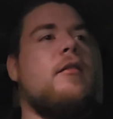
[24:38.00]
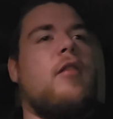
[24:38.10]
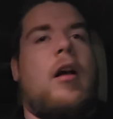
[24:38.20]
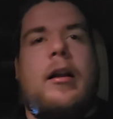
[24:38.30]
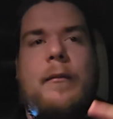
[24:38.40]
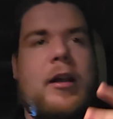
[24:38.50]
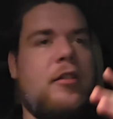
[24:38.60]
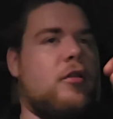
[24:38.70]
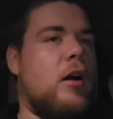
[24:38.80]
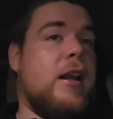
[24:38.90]
trying to make
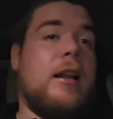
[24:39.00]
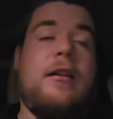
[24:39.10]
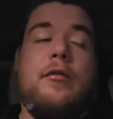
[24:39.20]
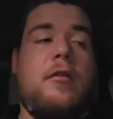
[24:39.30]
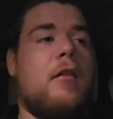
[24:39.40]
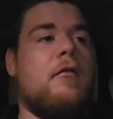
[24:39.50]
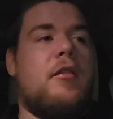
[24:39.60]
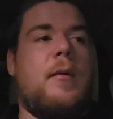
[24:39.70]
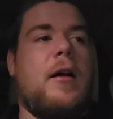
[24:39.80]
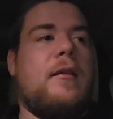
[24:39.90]
sure I get those ground
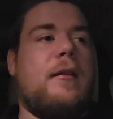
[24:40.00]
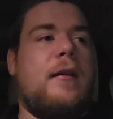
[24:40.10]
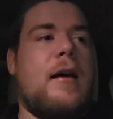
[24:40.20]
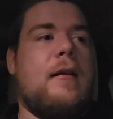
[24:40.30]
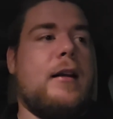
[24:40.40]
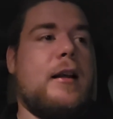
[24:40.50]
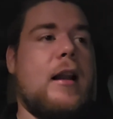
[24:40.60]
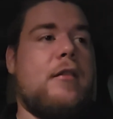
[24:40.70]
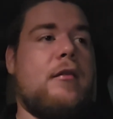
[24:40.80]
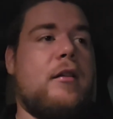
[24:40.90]
responses down and
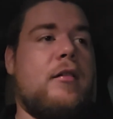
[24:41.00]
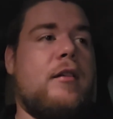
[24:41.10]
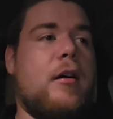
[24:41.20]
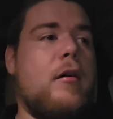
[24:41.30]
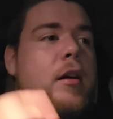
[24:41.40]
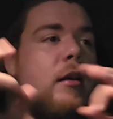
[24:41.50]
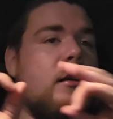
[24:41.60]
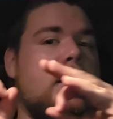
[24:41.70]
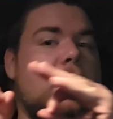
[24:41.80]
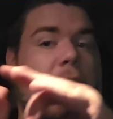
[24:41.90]
can actually just tell,
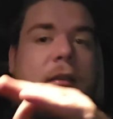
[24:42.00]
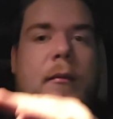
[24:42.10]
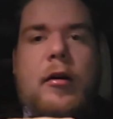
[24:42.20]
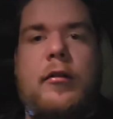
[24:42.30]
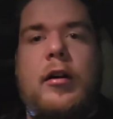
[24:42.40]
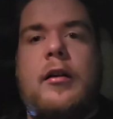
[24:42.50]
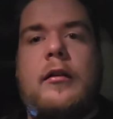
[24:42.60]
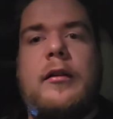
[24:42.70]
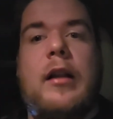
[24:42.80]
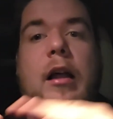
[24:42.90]
yes, I'm hungry,
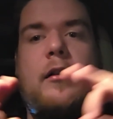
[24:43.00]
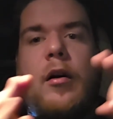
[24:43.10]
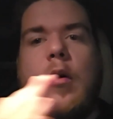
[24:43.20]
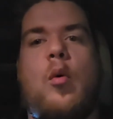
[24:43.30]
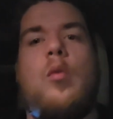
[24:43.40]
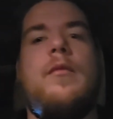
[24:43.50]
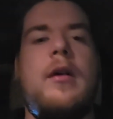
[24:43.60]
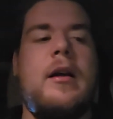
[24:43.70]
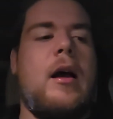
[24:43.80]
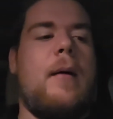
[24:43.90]
not,
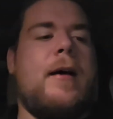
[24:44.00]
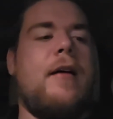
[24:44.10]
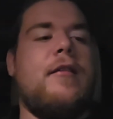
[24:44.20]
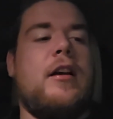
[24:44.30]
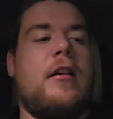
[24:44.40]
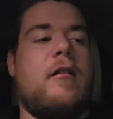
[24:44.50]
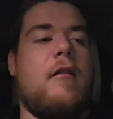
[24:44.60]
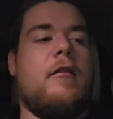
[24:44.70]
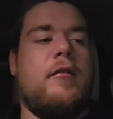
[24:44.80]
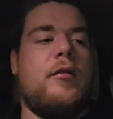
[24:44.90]
I'm having a
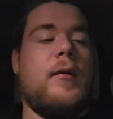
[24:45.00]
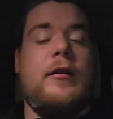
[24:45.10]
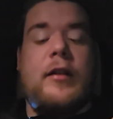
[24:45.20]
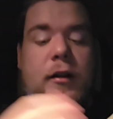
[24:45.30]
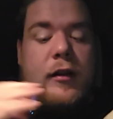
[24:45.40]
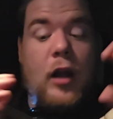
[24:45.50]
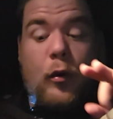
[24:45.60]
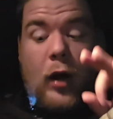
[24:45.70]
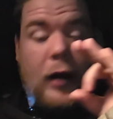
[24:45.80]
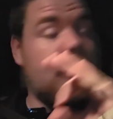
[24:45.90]
growing response. Like,
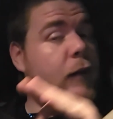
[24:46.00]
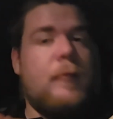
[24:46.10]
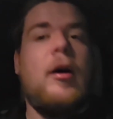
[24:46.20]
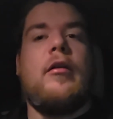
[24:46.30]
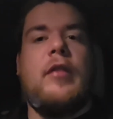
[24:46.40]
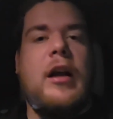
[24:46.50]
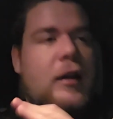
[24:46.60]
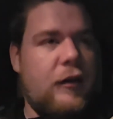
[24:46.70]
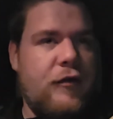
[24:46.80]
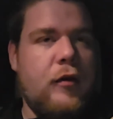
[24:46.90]
no, I'm hungry, I
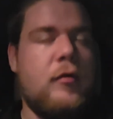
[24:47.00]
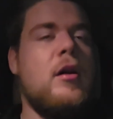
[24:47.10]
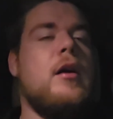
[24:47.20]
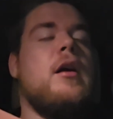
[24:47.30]
need food.